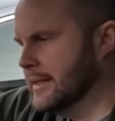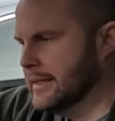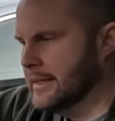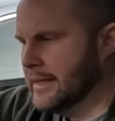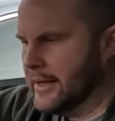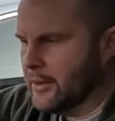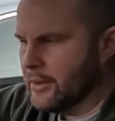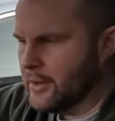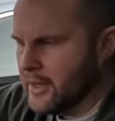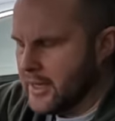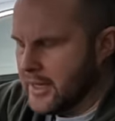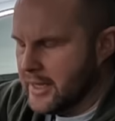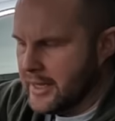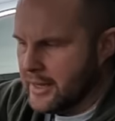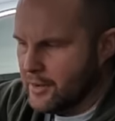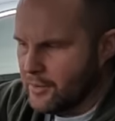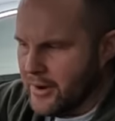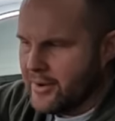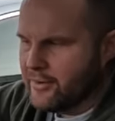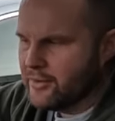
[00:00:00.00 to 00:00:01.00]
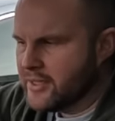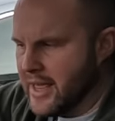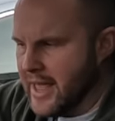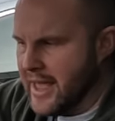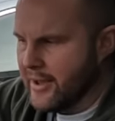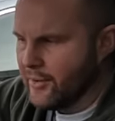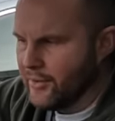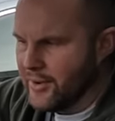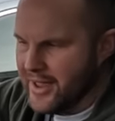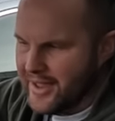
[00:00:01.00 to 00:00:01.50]
Now, Around
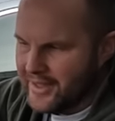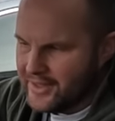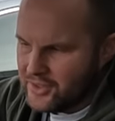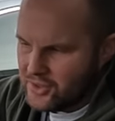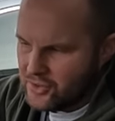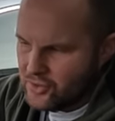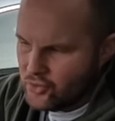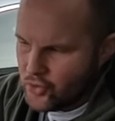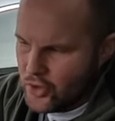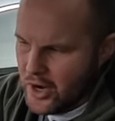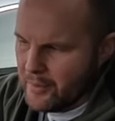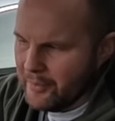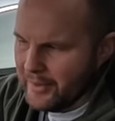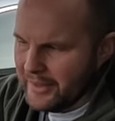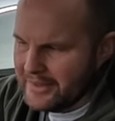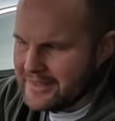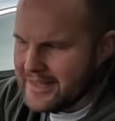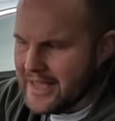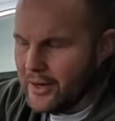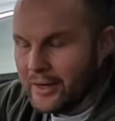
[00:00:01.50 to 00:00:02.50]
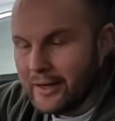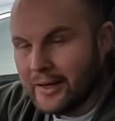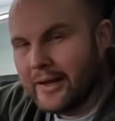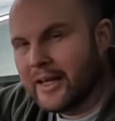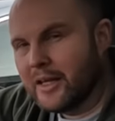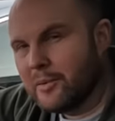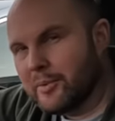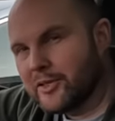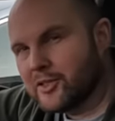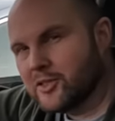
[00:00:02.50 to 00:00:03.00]
town, it's dropping down a
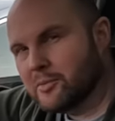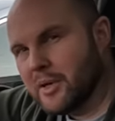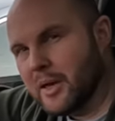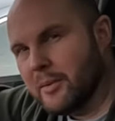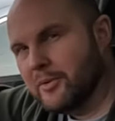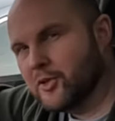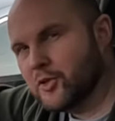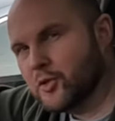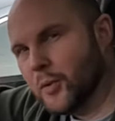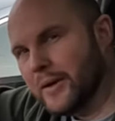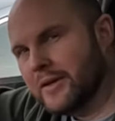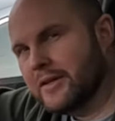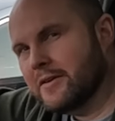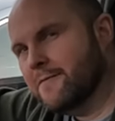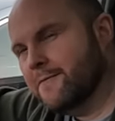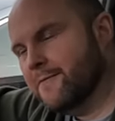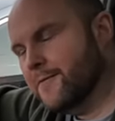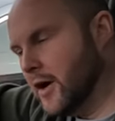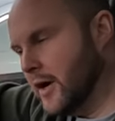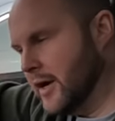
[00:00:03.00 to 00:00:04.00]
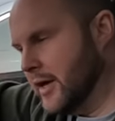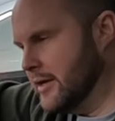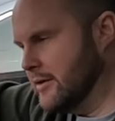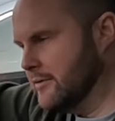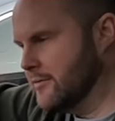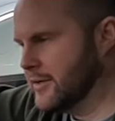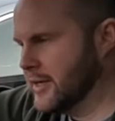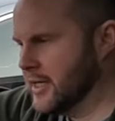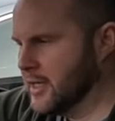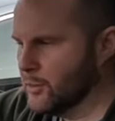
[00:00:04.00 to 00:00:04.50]
little bit to maybe
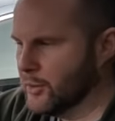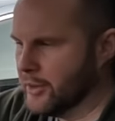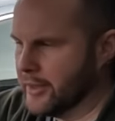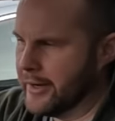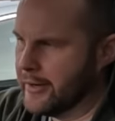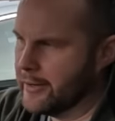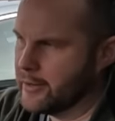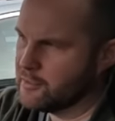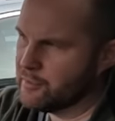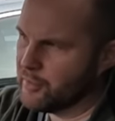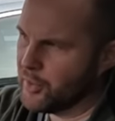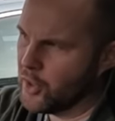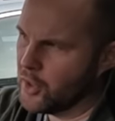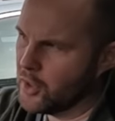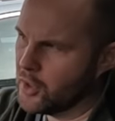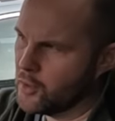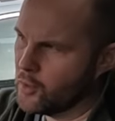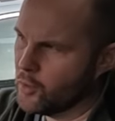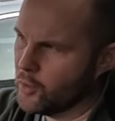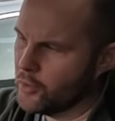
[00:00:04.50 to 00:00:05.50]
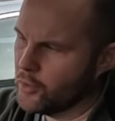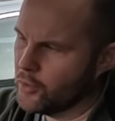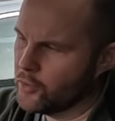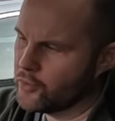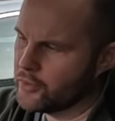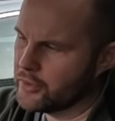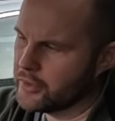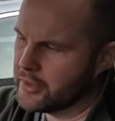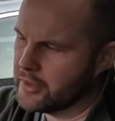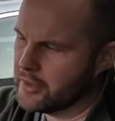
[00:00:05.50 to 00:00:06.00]
25 kilowatt hours per
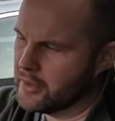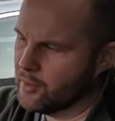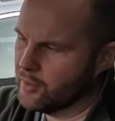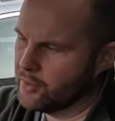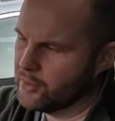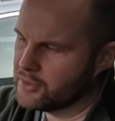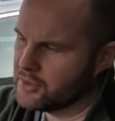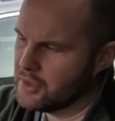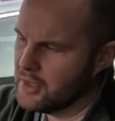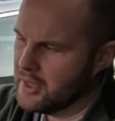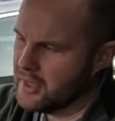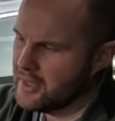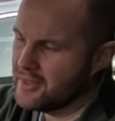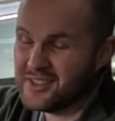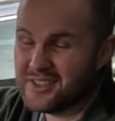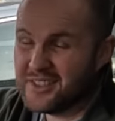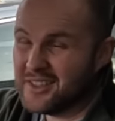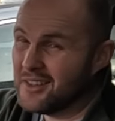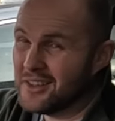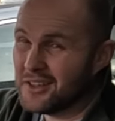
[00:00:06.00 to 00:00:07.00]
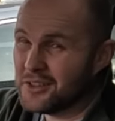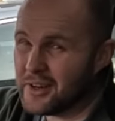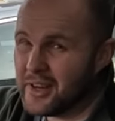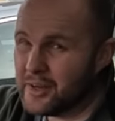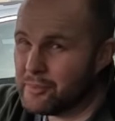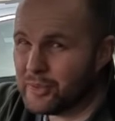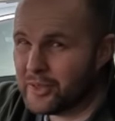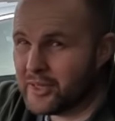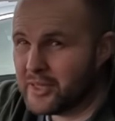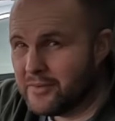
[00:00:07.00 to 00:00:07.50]
100 kilometers. Still not
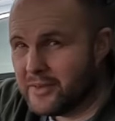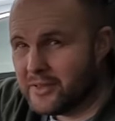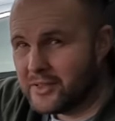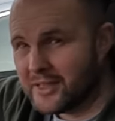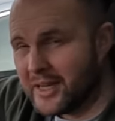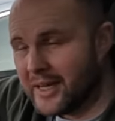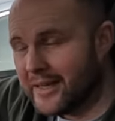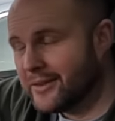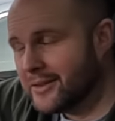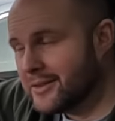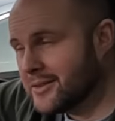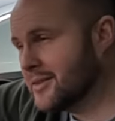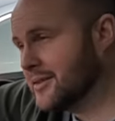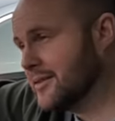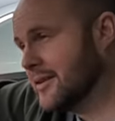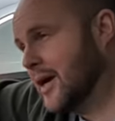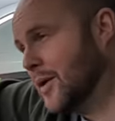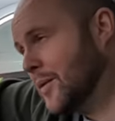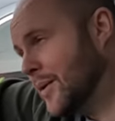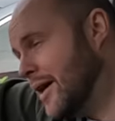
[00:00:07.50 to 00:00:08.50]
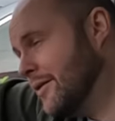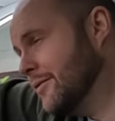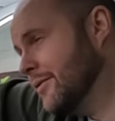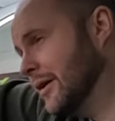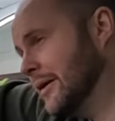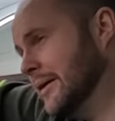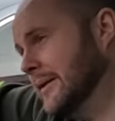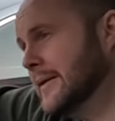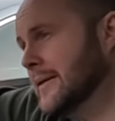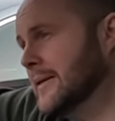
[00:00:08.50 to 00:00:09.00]
great by EV standards.
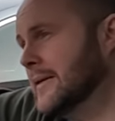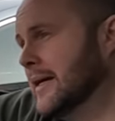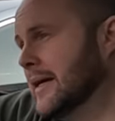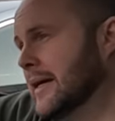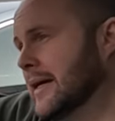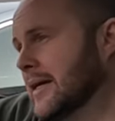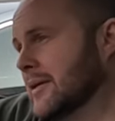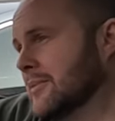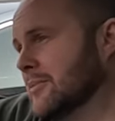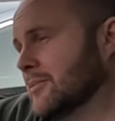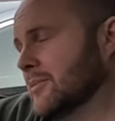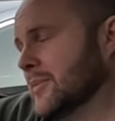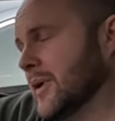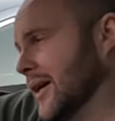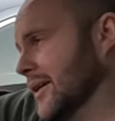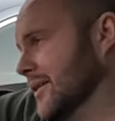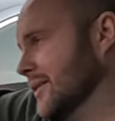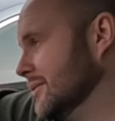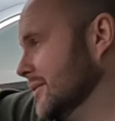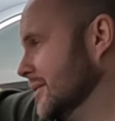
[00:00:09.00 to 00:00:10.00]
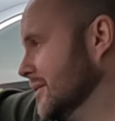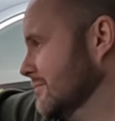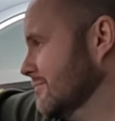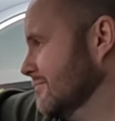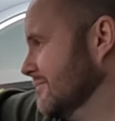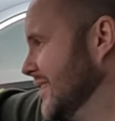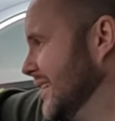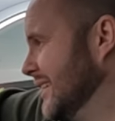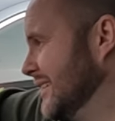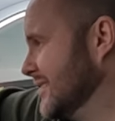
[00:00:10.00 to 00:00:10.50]
However, uh,
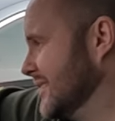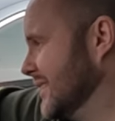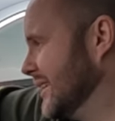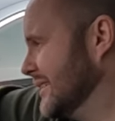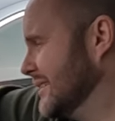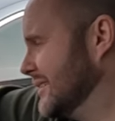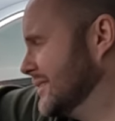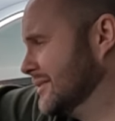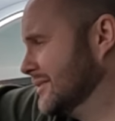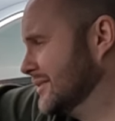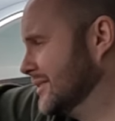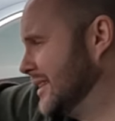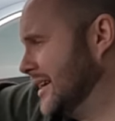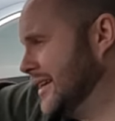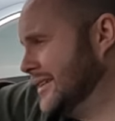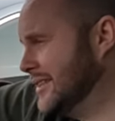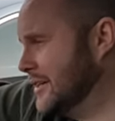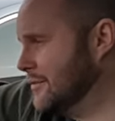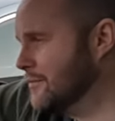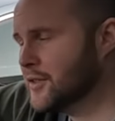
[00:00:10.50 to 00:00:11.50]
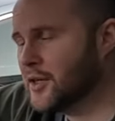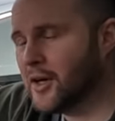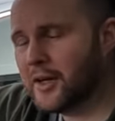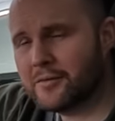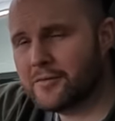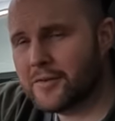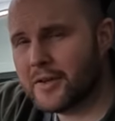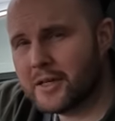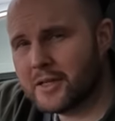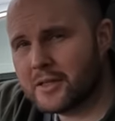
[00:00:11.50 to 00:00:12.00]
it's it's a different kind
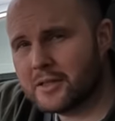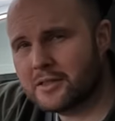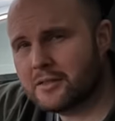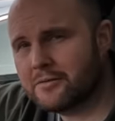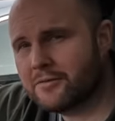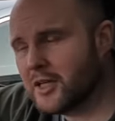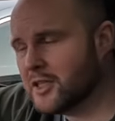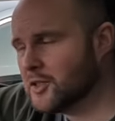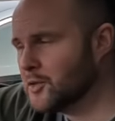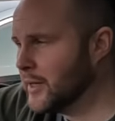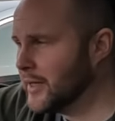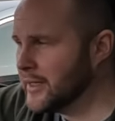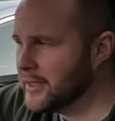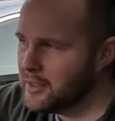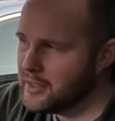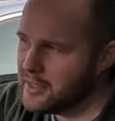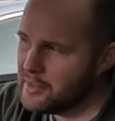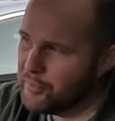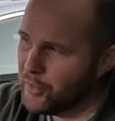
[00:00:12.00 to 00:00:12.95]
of vehicle to the Volkswagen ID